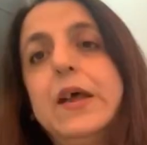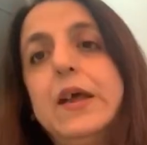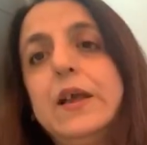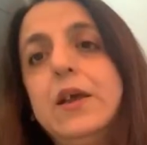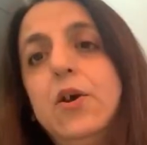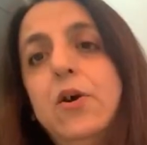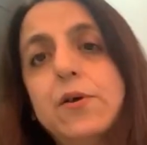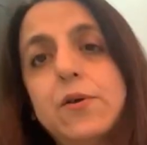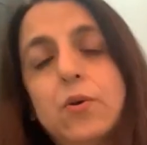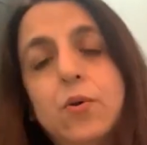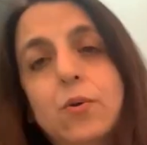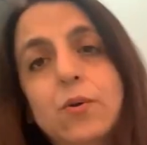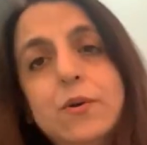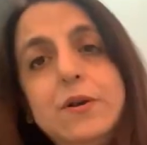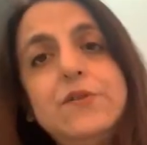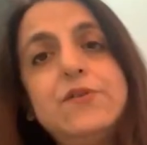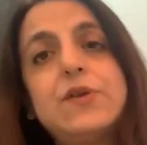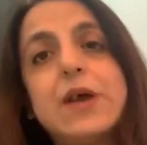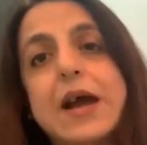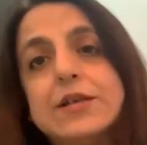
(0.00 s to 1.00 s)
your whole
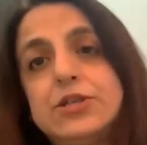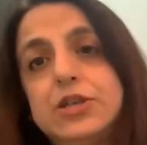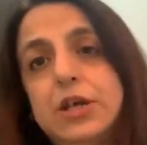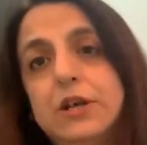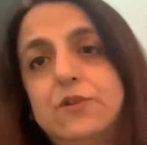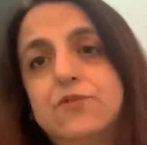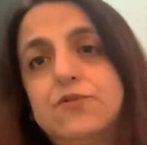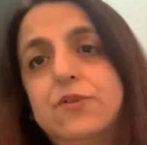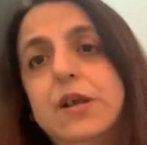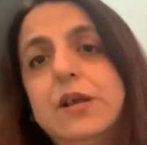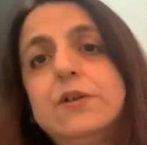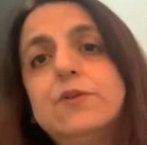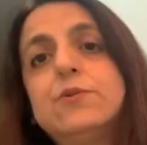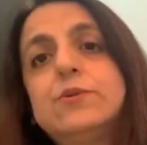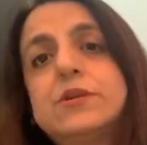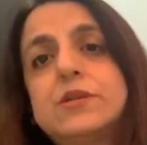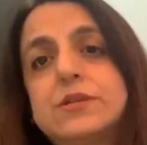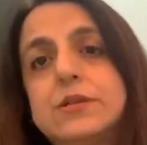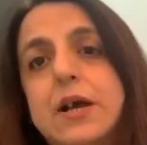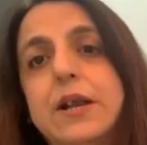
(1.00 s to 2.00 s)
trajectory to
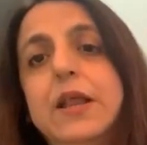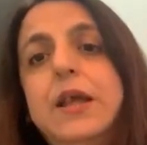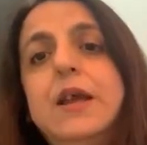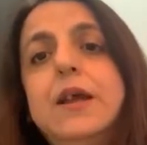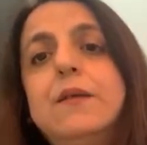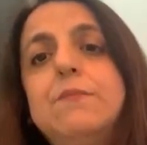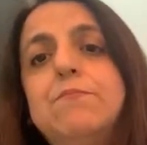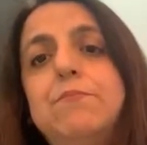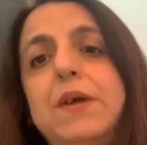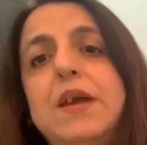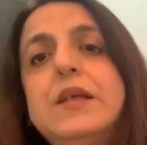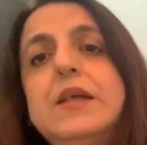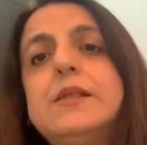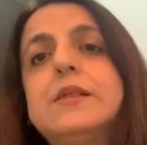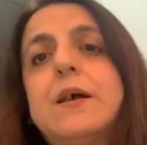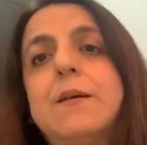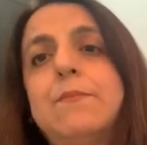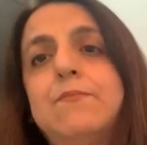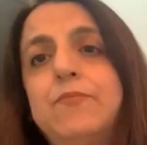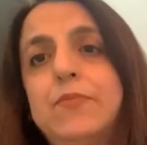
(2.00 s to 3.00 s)
study and be
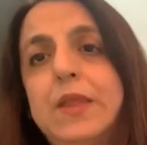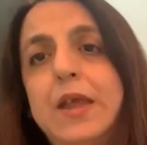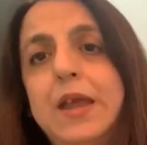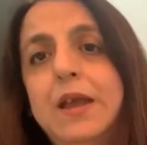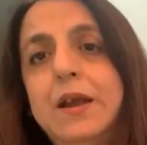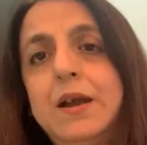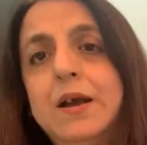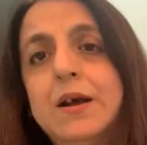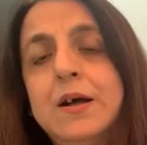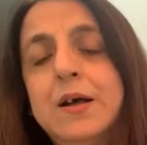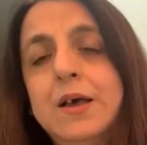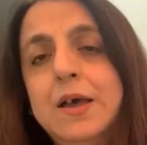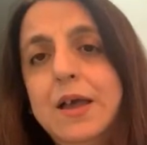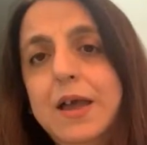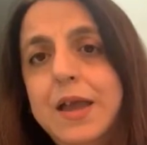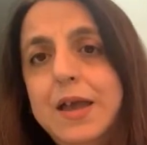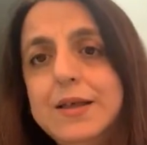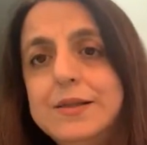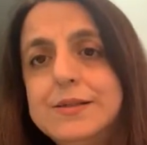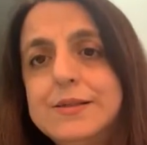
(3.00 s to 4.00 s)
something
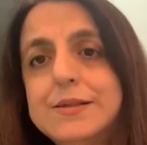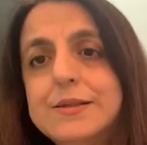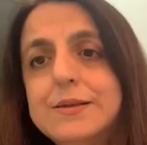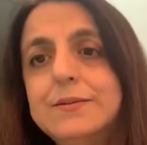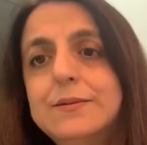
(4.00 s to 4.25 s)
is